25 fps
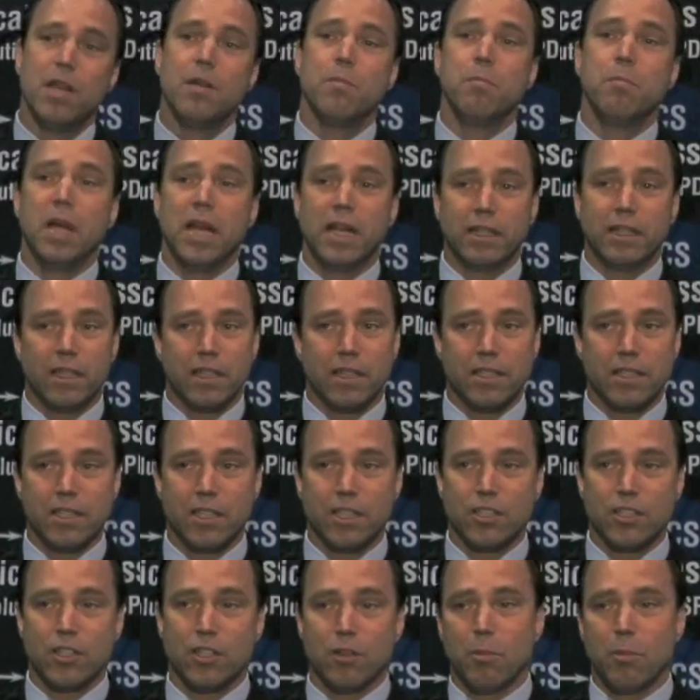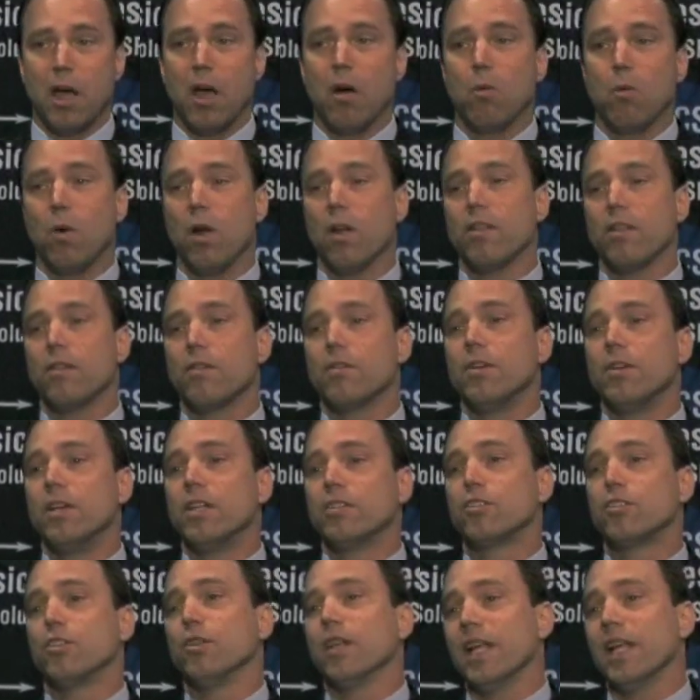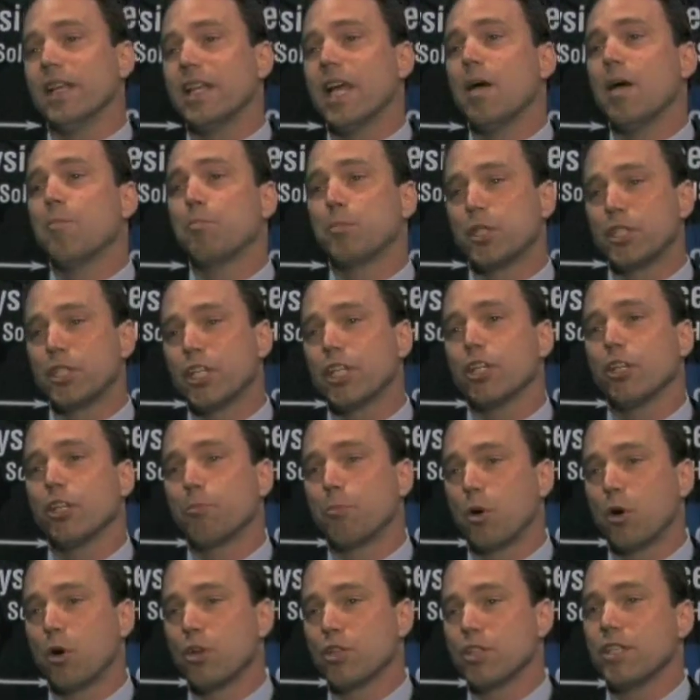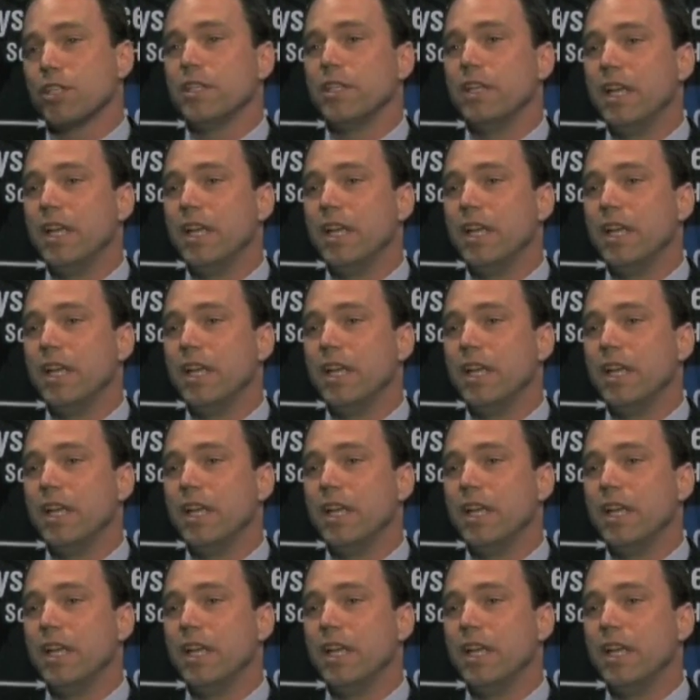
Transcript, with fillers: make the decision about whether to let that particular person